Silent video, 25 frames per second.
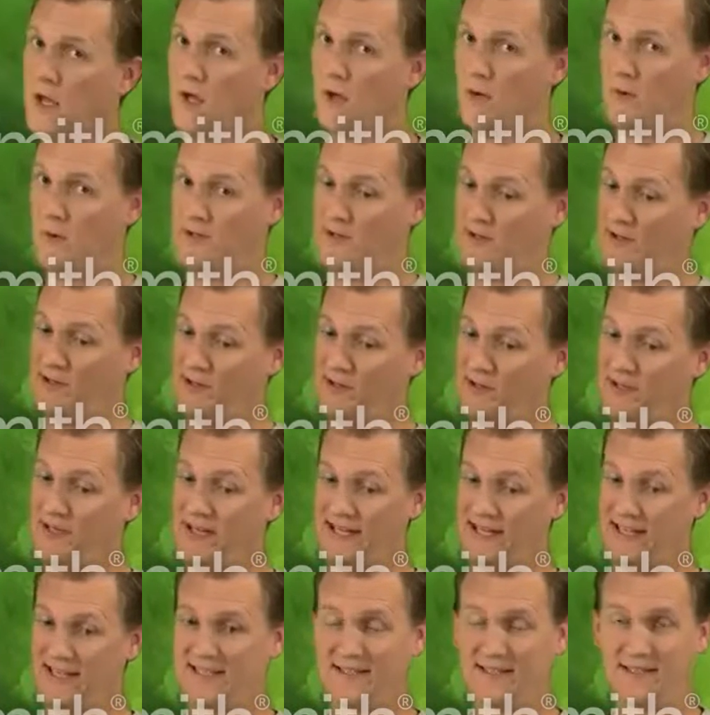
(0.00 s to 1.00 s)
Well, all
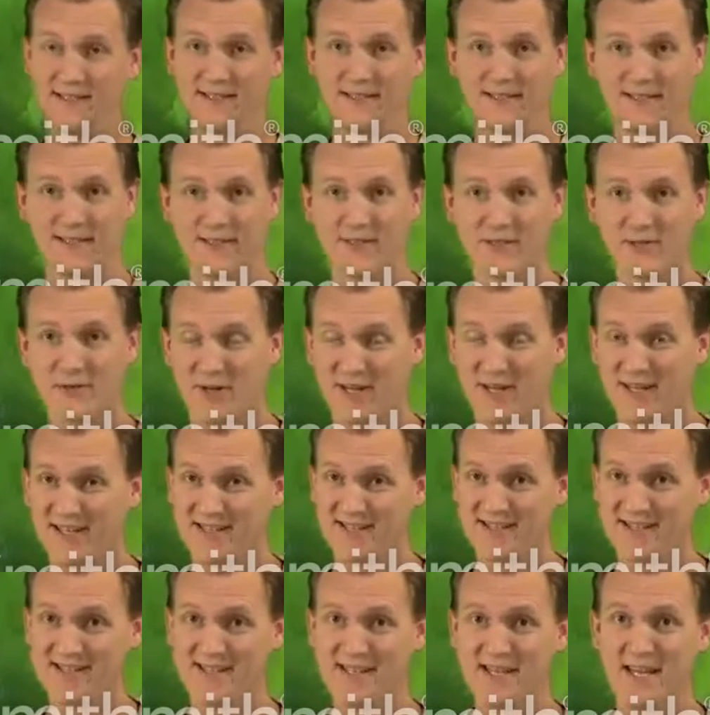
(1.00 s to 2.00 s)
right, let's try it
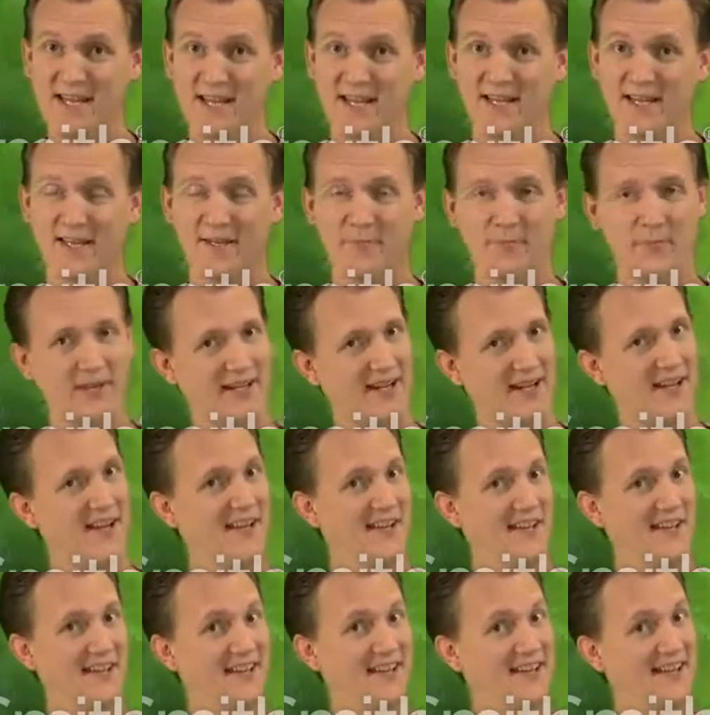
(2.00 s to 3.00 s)
and see, but
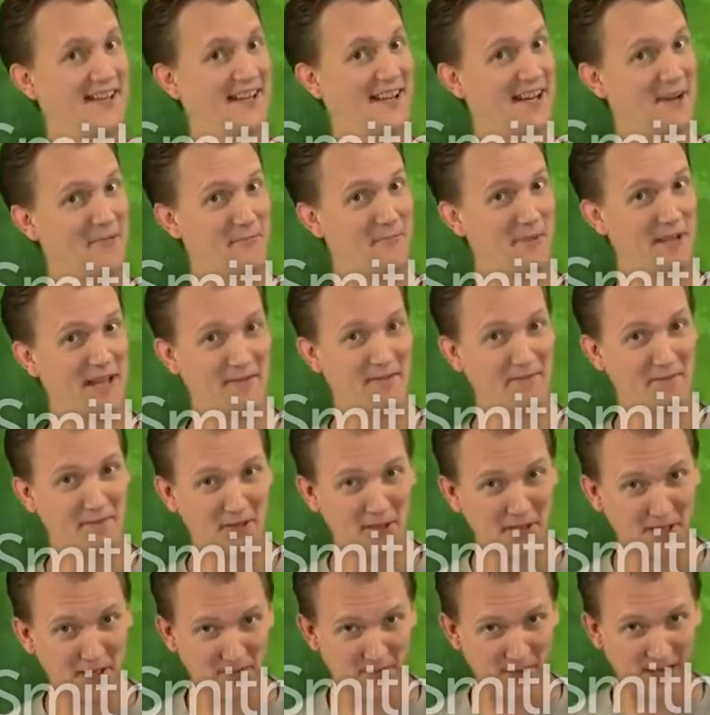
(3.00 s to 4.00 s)
I got a bad
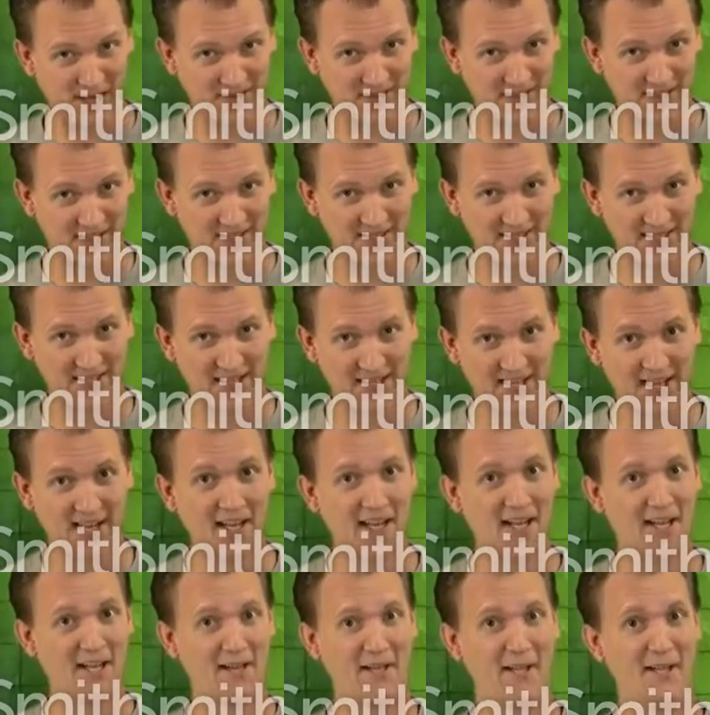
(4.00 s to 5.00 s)
feeling about this.
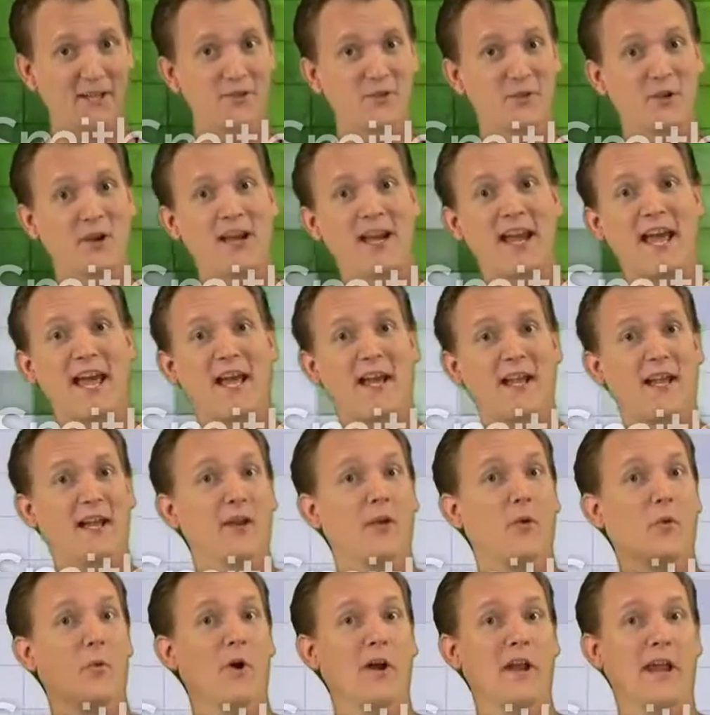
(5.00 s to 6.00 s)
Let's try
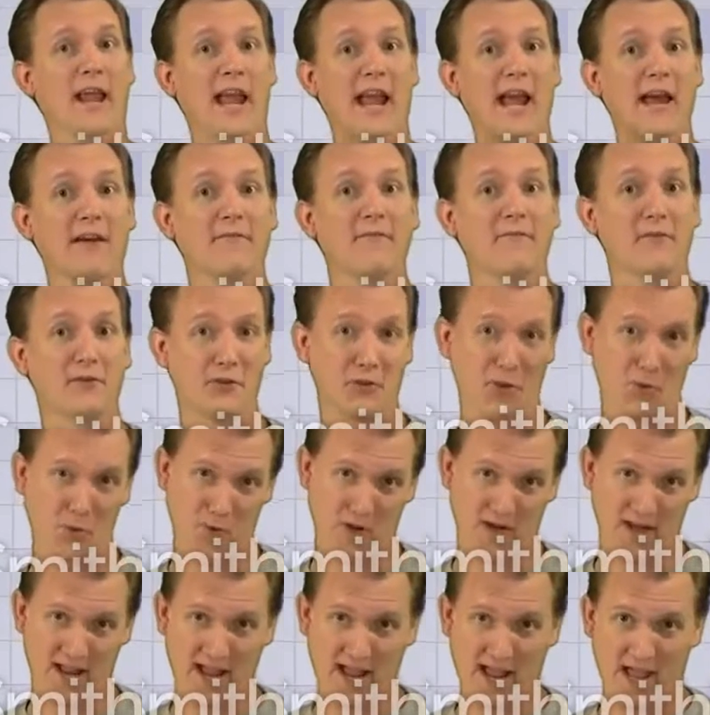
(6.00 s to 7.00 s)
adding 1/2 to
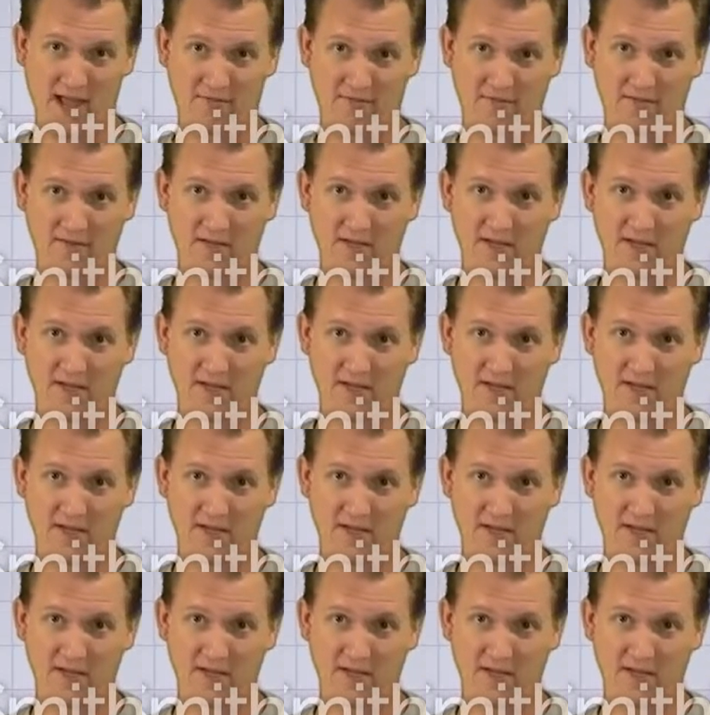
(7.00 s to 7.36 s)
1/2.